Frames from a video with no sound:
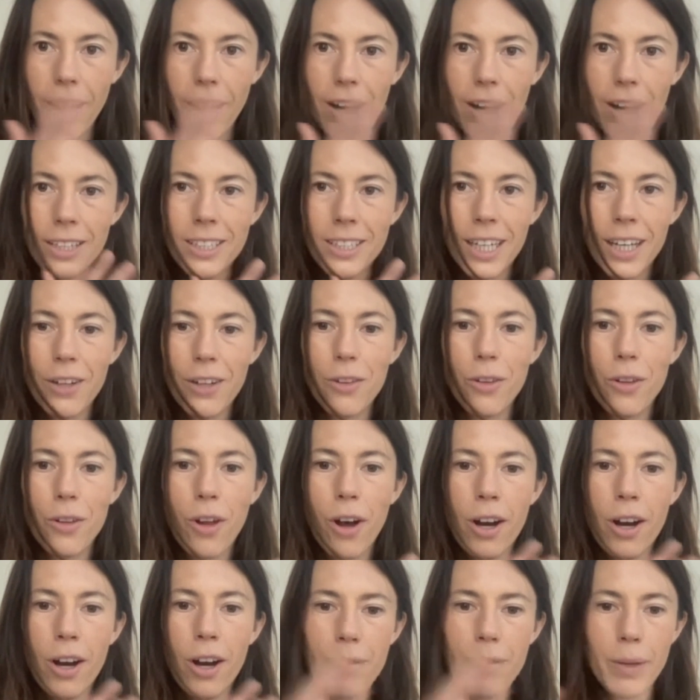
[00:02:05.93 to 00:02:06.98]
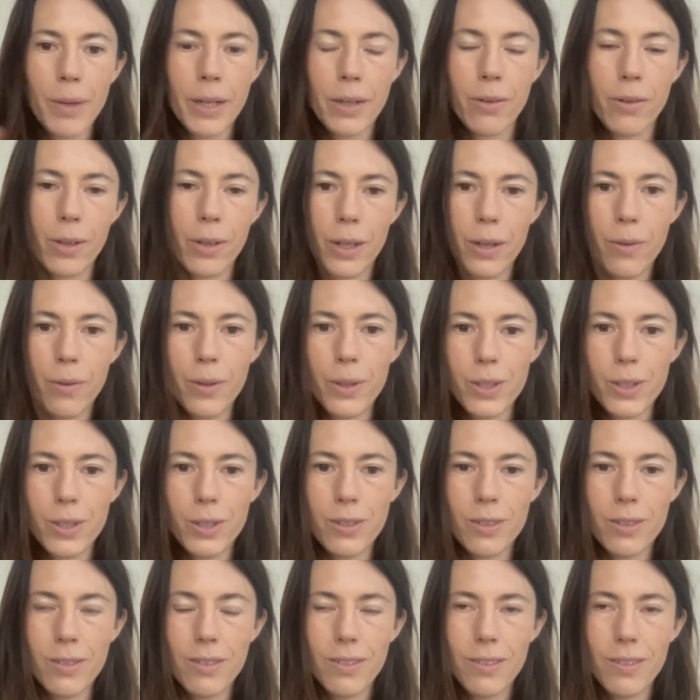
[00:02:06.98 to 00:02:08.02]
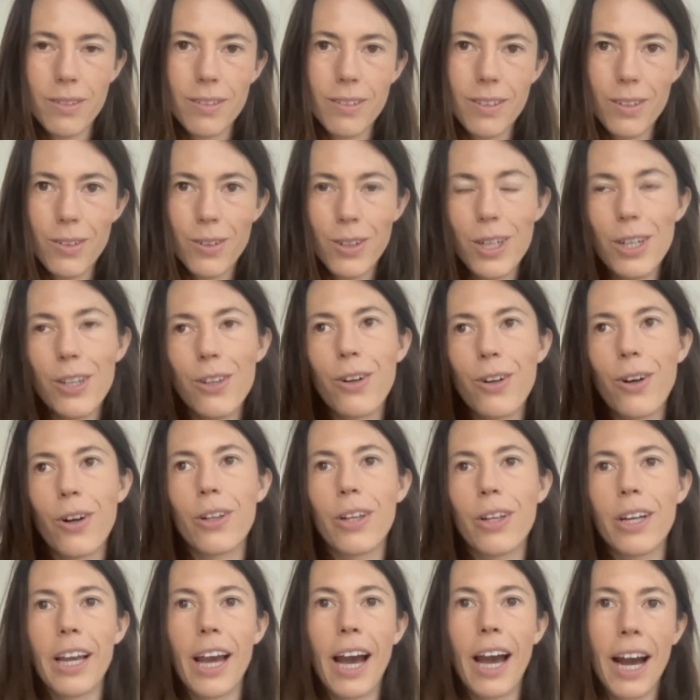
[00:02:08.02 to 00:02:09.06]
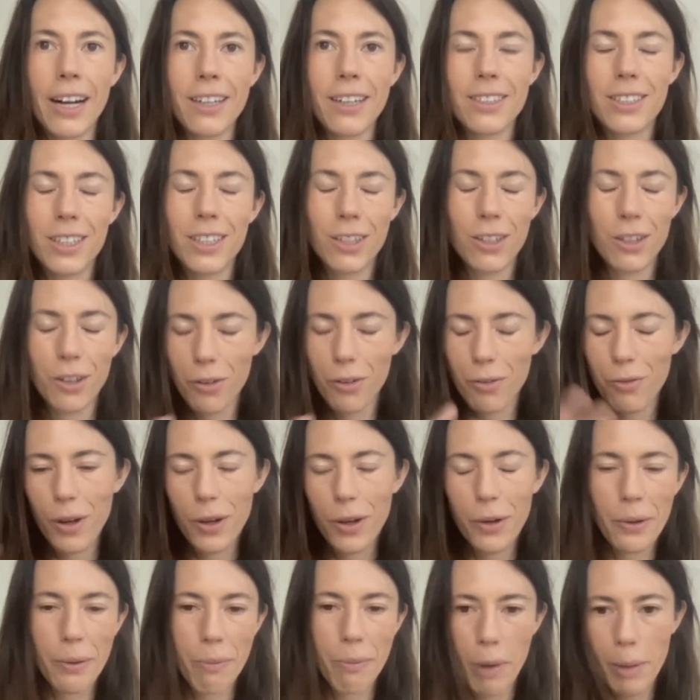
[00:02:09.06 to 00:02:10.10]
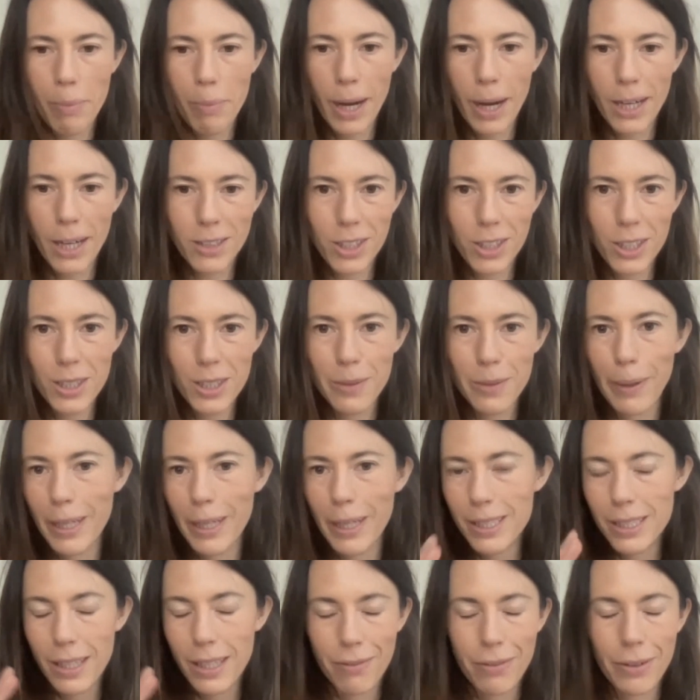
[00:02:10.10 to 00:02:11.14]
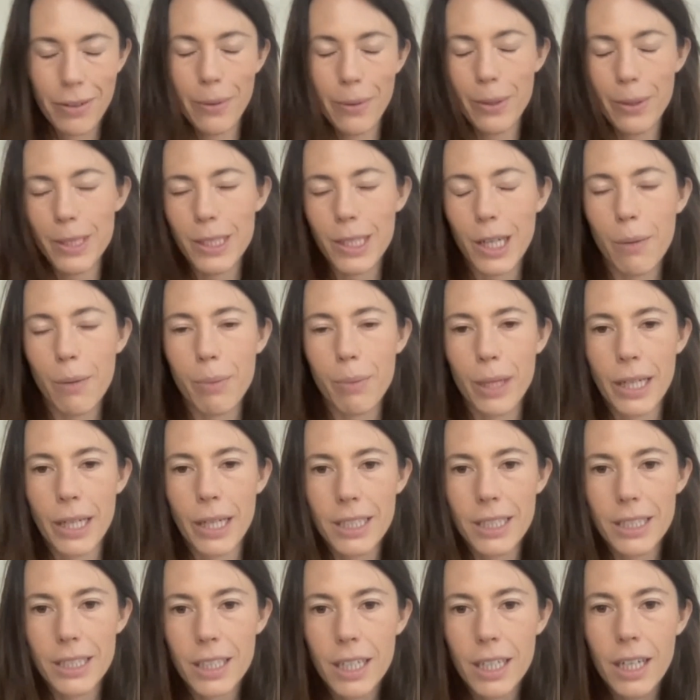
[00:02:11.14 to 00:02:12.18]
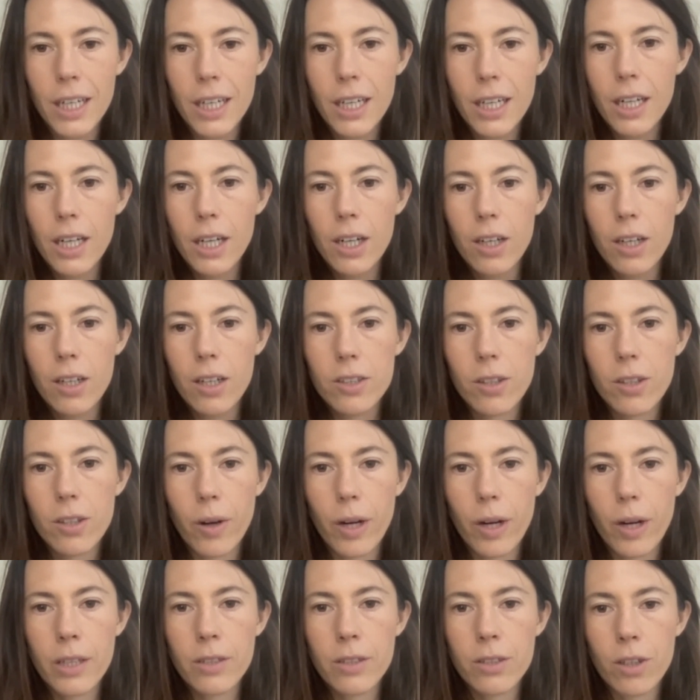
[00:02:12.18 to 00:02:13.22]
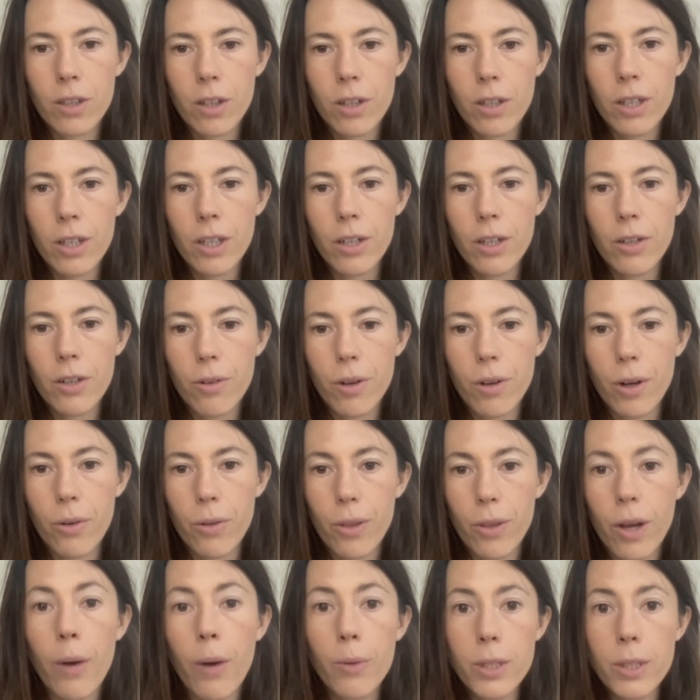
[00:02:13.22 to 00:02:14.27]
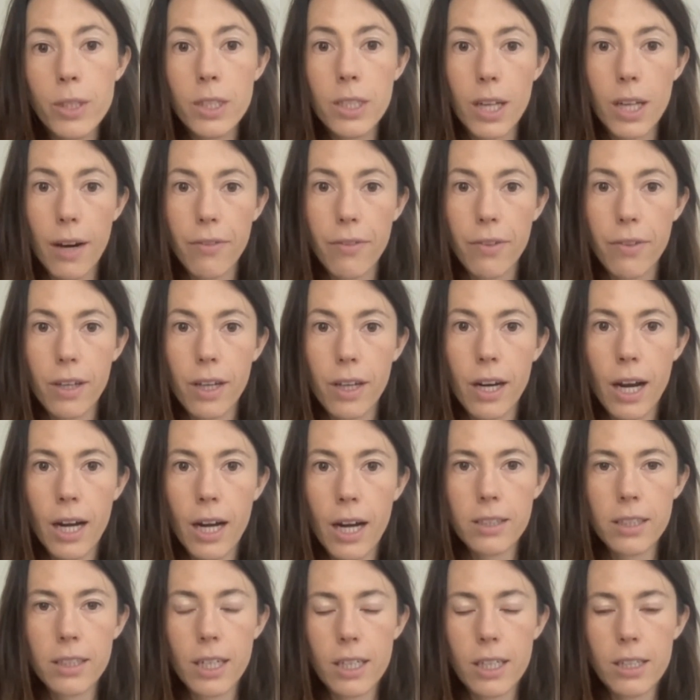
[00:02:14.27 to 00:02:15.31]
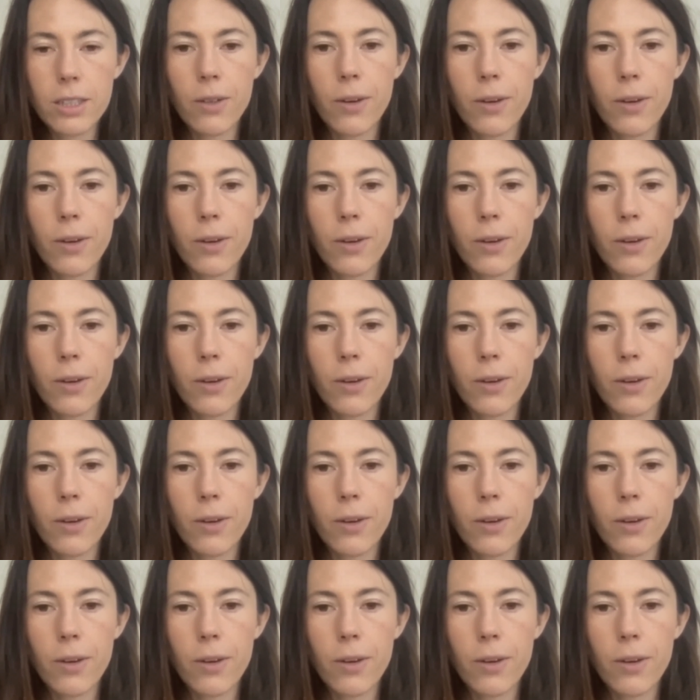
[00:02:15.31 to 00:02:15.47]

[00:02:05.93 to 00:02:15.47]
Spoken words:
I'd say a lot of my career was, you either call it like accident or following my passions, but it definitely was not planned. So I started in growth. That was definitely an accident.